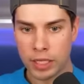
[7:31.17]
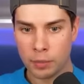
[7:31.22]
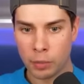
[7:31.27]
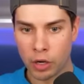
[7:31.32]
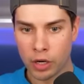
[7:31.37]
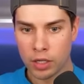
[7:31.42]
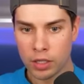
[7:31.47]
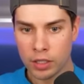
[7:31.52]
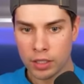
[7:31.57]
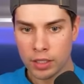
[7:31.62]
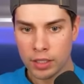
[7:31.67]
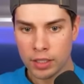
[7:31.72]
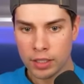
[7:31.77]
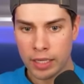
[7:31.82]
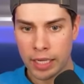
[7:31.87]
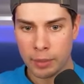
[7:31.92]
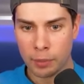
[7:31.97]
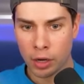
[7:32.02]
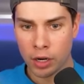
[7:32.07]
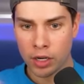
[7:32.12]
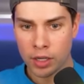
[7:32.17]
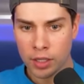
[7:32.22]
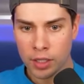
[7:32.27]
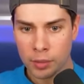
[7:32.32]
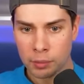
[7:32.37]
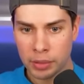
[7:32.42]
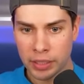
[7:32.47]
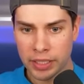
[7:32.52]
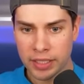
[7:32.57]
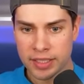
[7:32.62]
Neymar. Neymar,
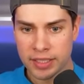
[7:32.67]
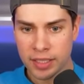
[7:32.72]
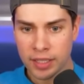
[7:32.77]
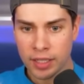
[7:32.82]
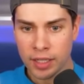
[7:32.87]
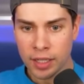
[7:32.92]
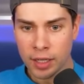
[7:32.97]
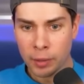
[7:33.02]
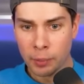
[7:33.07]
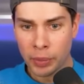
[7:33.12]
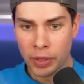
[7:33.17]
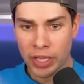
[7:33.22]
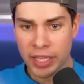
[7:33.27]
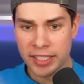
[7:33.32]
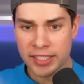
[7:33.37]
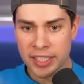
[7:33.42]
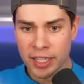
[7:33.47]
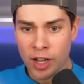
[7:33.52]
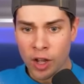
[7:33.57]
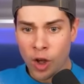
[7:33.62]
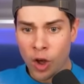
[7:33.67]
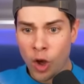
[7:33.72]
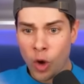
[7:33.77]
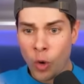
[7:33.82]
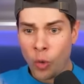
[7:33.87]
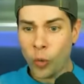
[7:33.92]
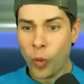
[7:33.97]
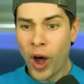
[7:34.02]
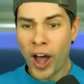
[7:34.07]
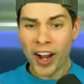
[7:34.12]
please. Please.
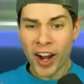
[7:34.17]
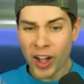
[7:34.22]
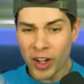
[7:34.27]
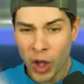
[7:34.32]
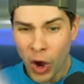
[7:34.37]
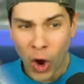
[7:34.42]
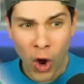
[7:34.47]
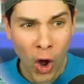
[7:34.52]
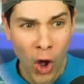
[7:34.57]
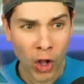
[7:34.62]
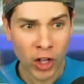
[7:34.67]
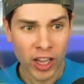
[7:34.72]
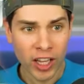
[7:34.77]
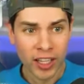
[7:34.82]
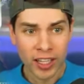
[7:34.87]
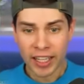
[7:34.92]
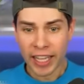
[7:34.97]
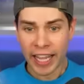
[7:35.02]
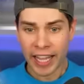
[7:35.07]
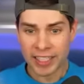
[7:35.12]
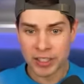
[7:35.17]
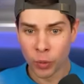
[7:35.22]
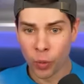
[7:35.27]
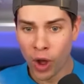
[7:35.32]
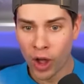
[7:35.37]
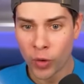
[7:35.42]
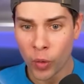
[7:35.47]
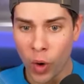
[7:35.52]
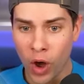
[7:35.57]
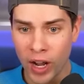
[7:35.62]
What a goal! It's
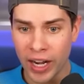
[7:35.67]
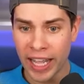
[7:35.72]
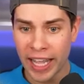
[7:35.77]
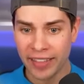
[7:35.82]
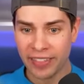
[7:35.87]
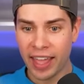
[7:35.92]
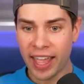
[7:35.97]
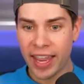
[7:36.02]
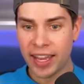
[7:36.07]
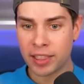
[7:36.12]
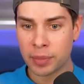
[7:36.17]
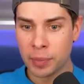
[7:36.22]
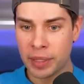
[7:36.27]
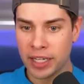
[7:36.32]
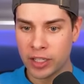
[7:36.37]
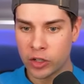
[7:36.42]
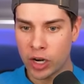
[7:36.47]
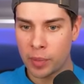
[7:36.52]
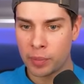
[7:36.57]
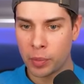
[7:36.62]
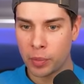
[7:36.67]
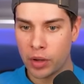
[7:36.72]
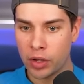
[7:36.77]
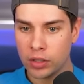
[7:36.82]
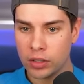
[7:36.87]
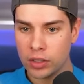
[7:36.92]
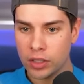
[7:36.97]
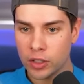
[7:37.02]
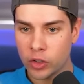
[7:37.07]
1-1 in the eighth minute. Grab the ball.